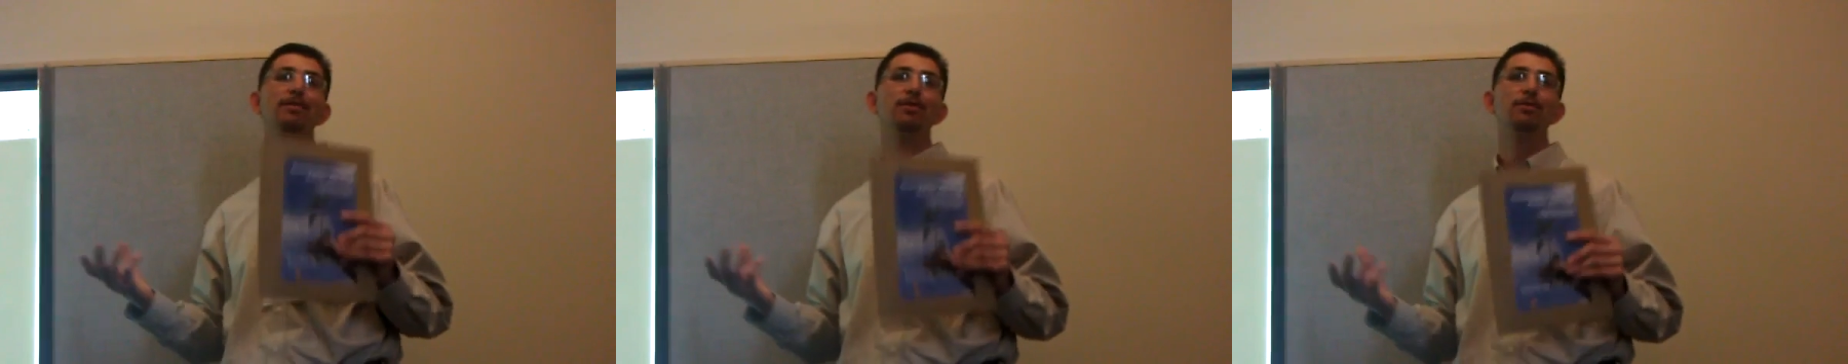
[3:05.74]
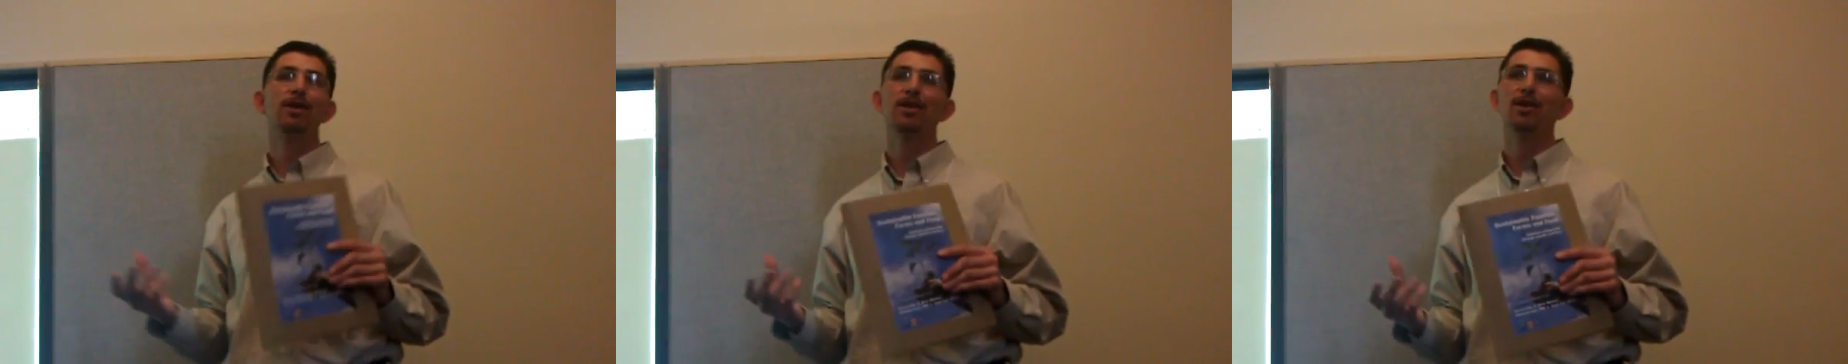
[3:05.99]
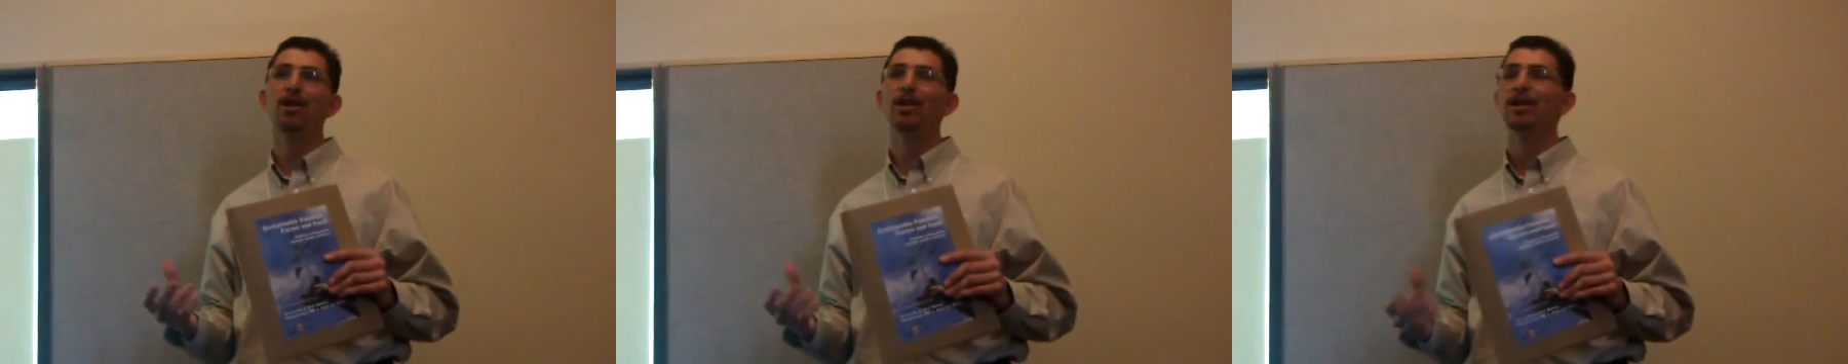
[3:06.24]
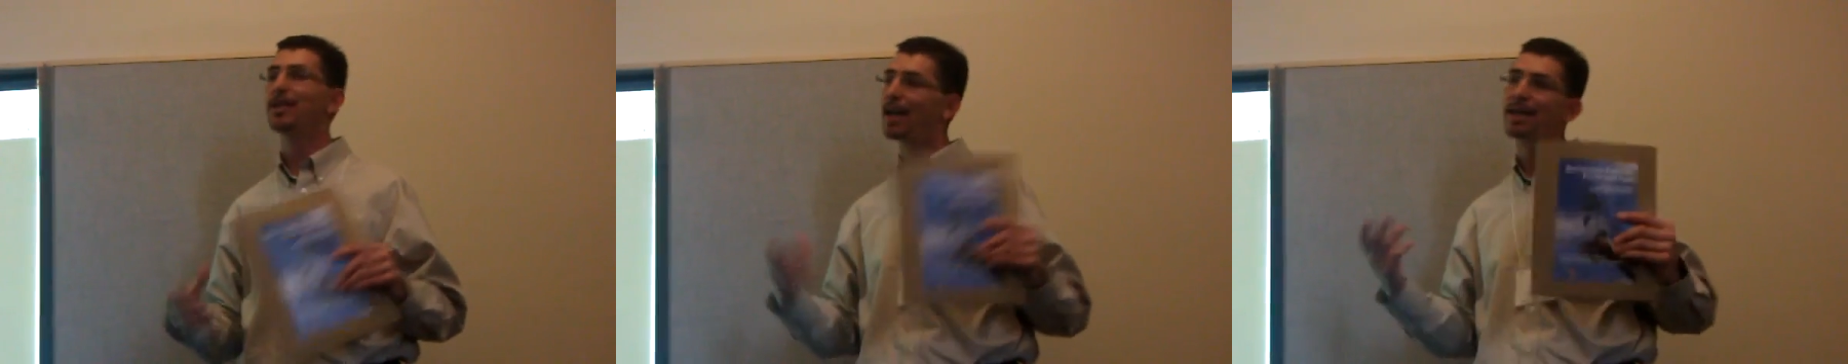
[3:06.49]
if you want to call
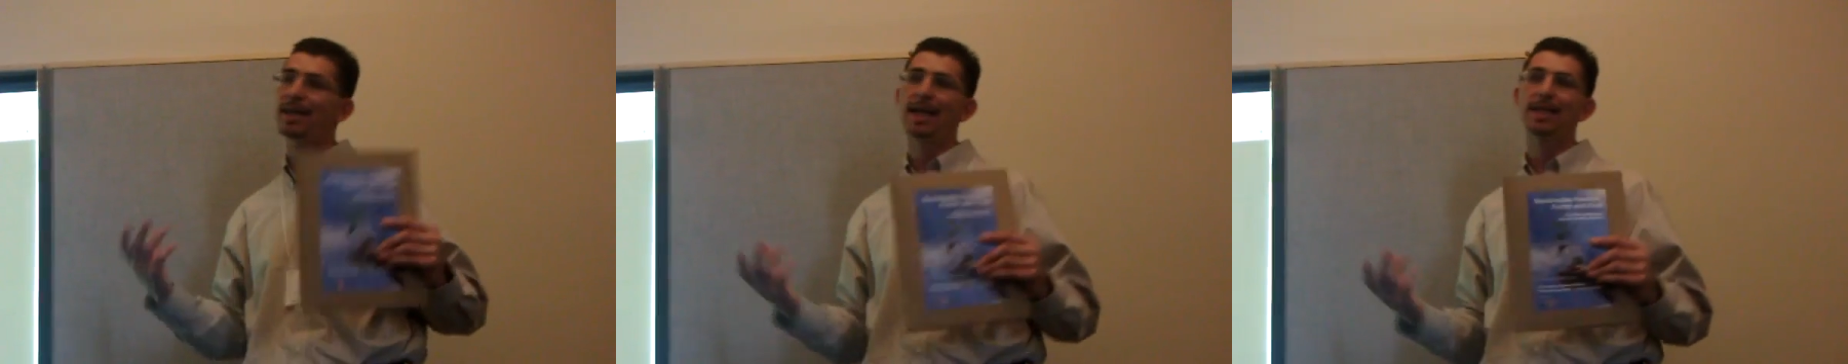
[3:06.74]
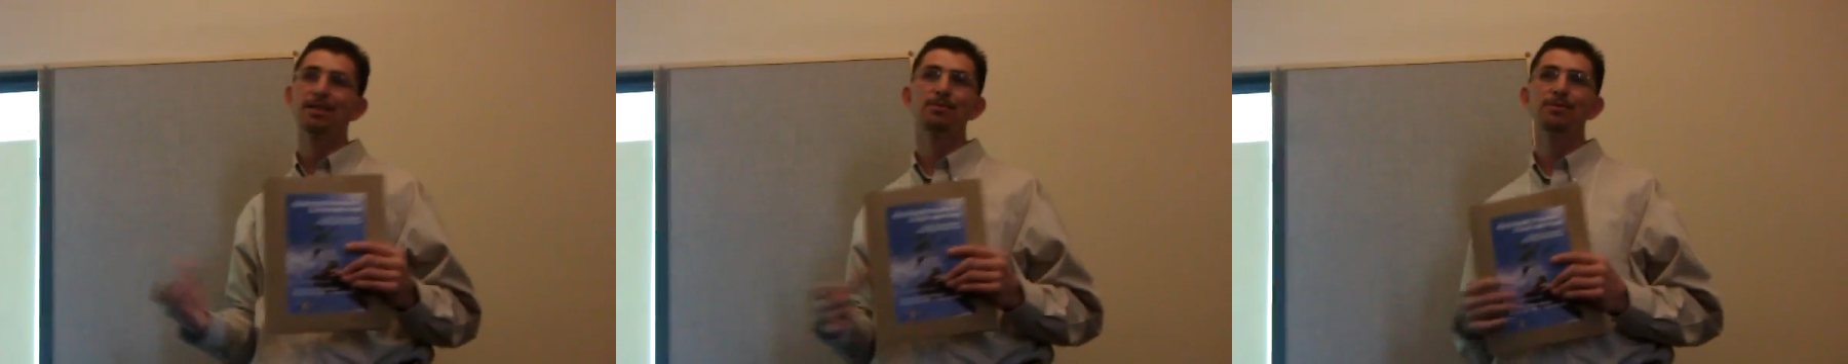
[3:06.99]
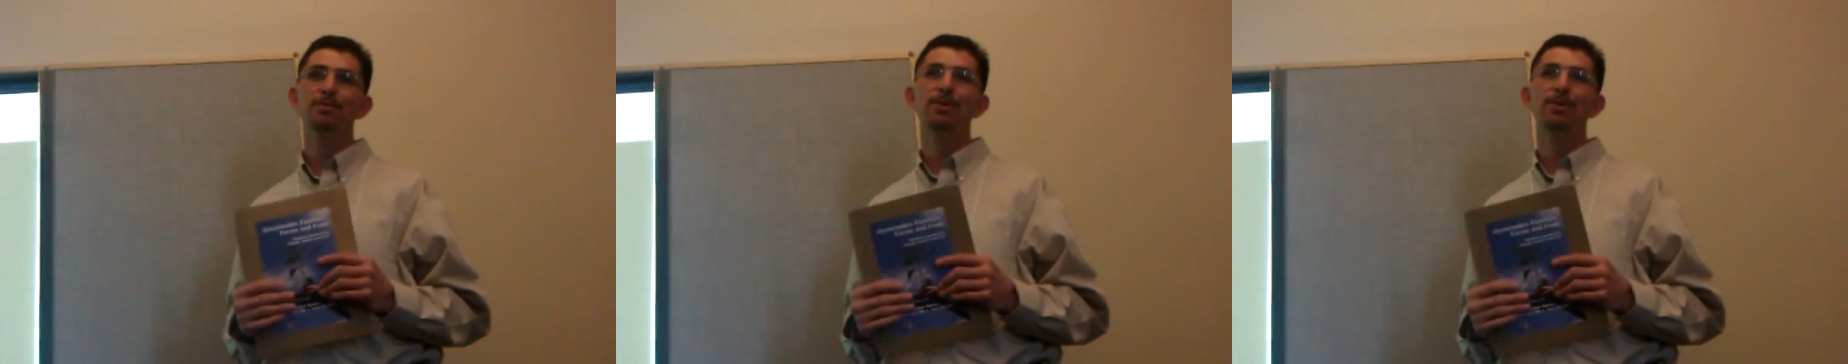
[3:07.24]
it that, that's